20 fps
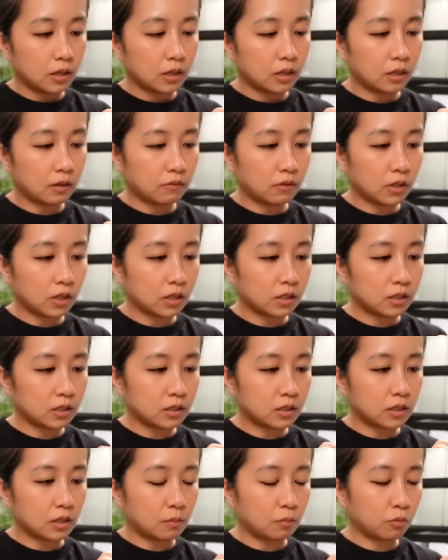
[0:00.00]
giving it to
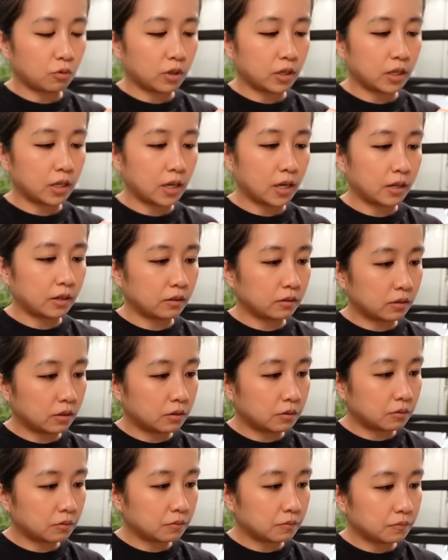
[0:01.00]
someone. I don't know.
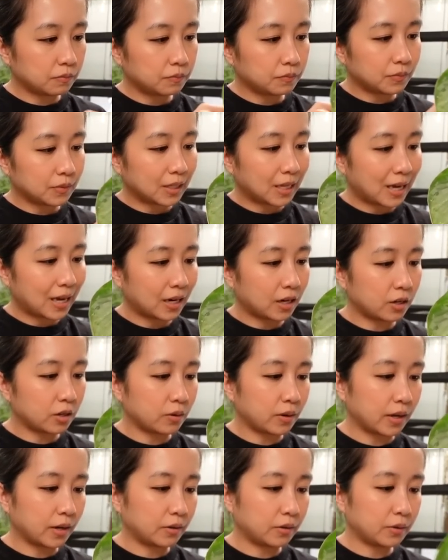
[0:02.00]

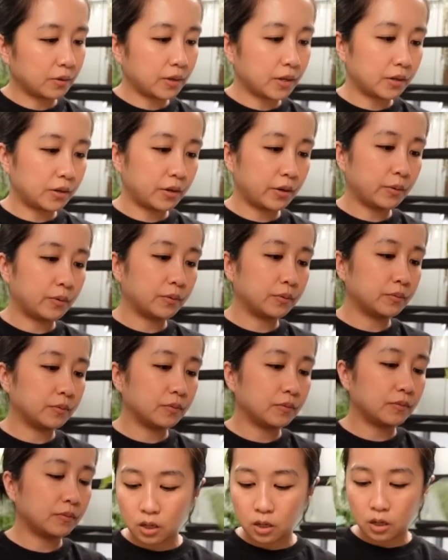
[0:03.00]

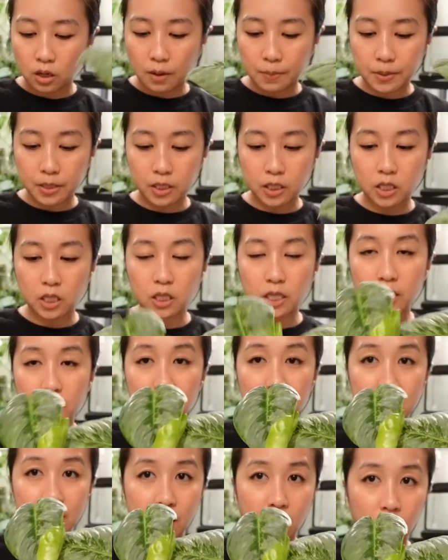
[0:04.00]
I'm just gonna let
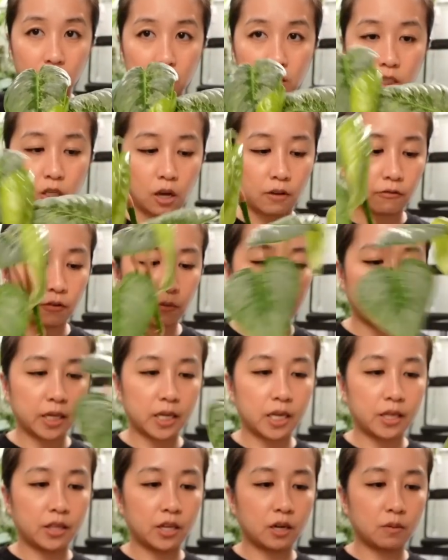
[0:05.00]
these callus off a
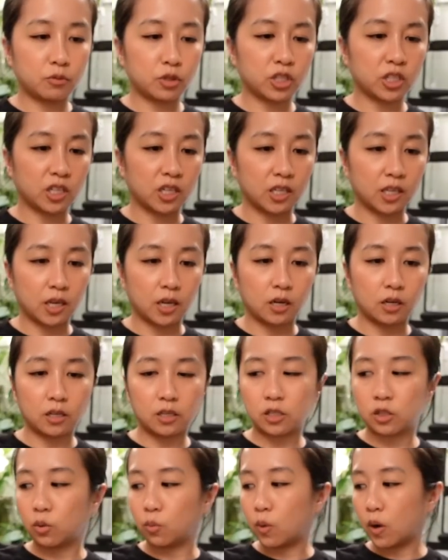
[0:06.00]
bit, and then I'm just gonna get it
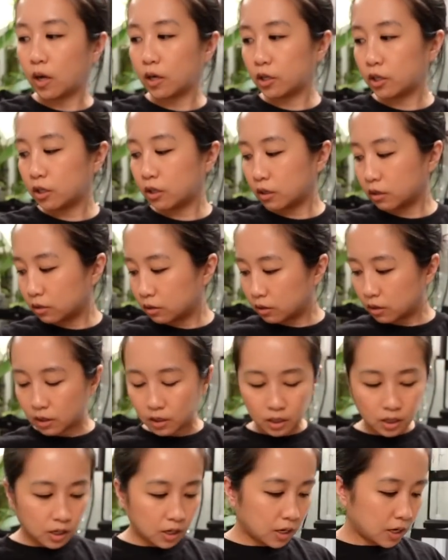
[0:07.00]
into water.
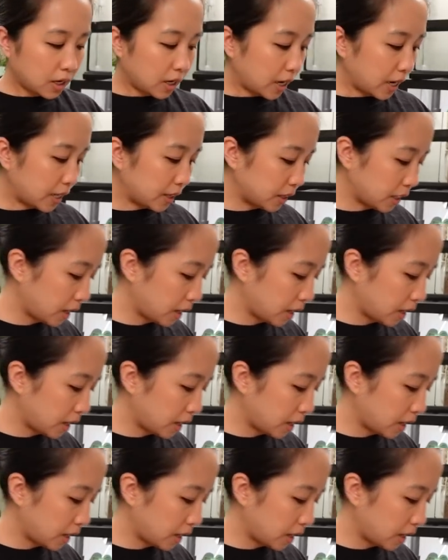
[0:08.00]
And